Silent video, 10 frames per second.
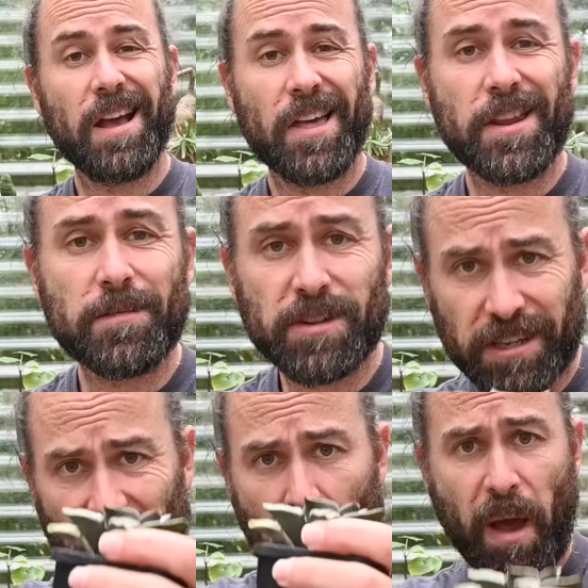Then I'm just
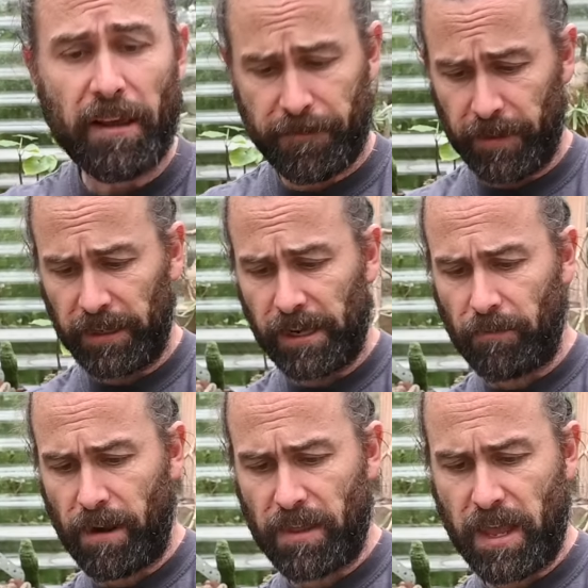going to backfill in
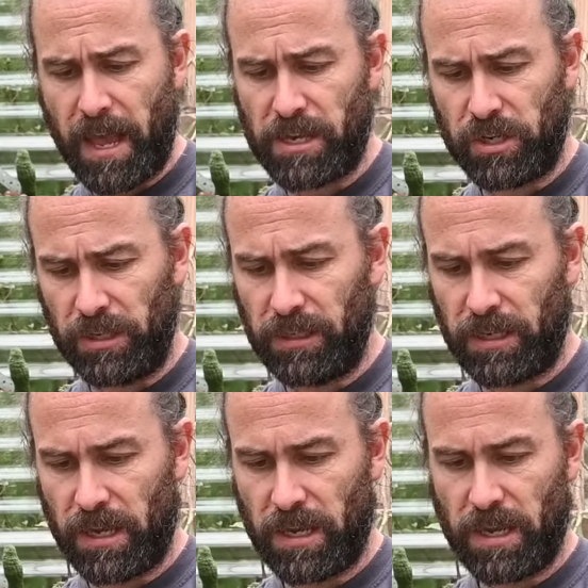around the
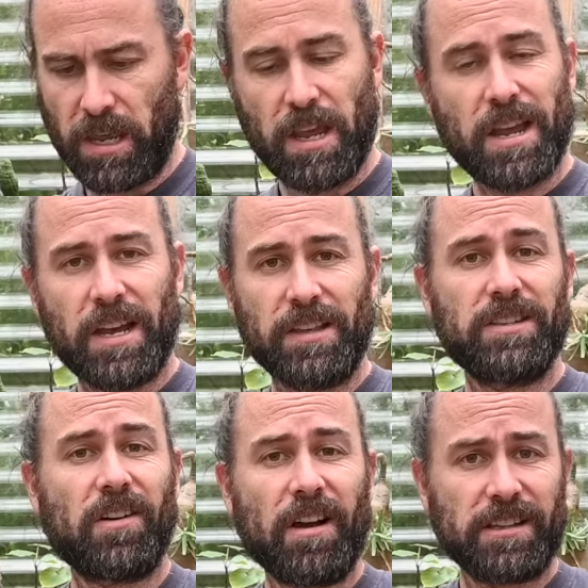edges, and this
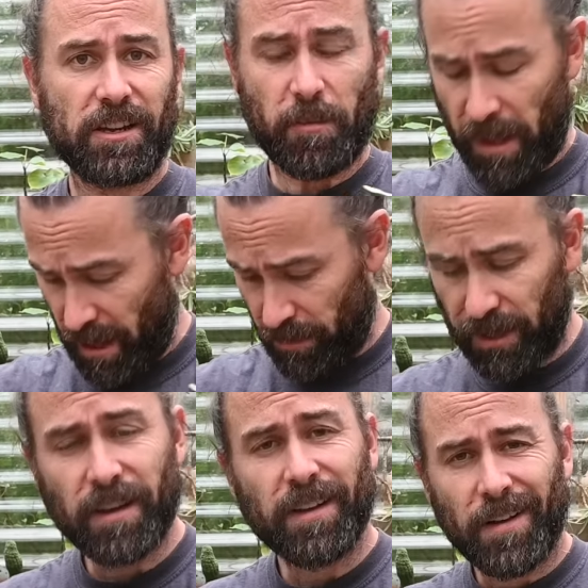guy is going to be able
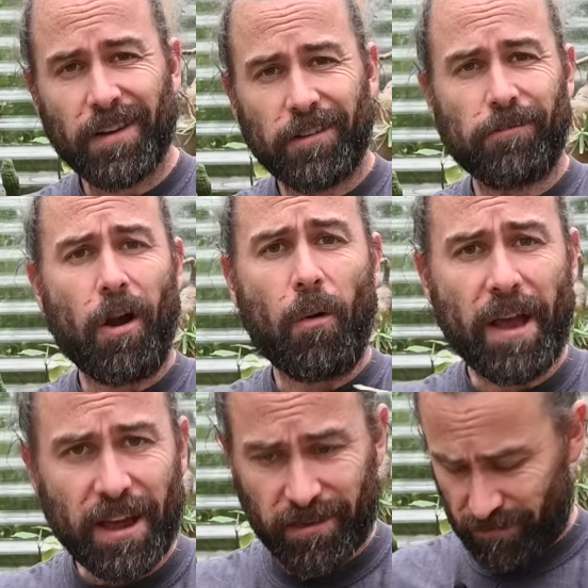to grow
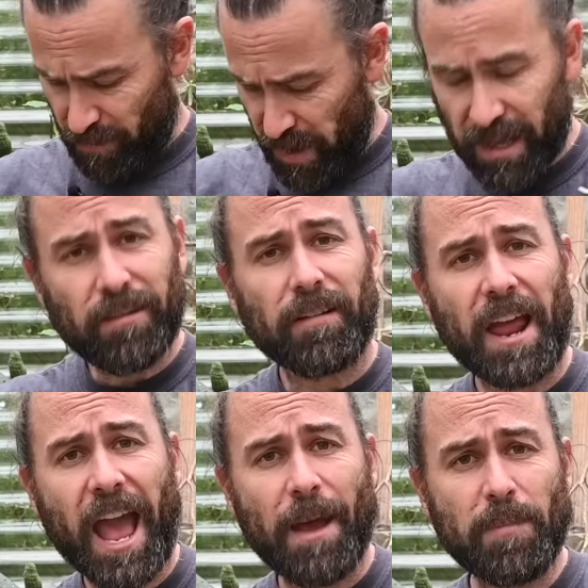out and bigger and
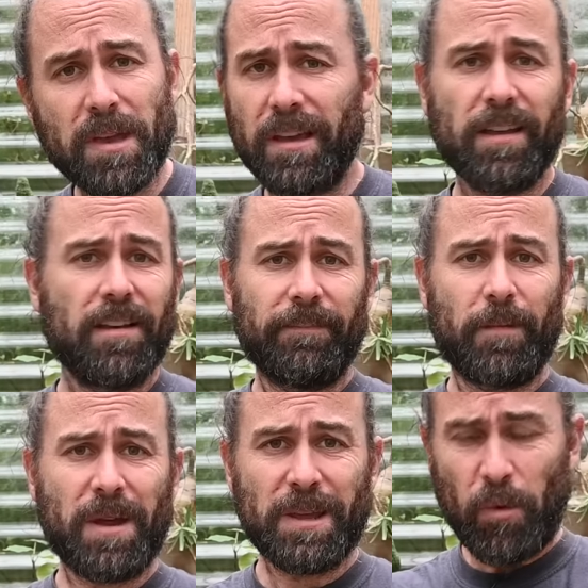happier for
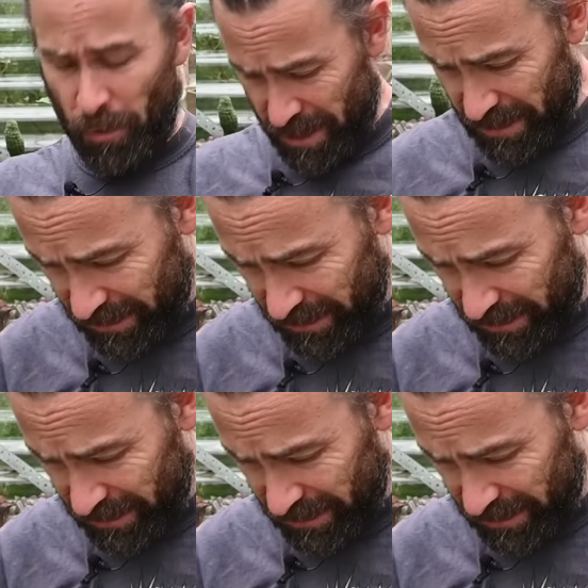many more years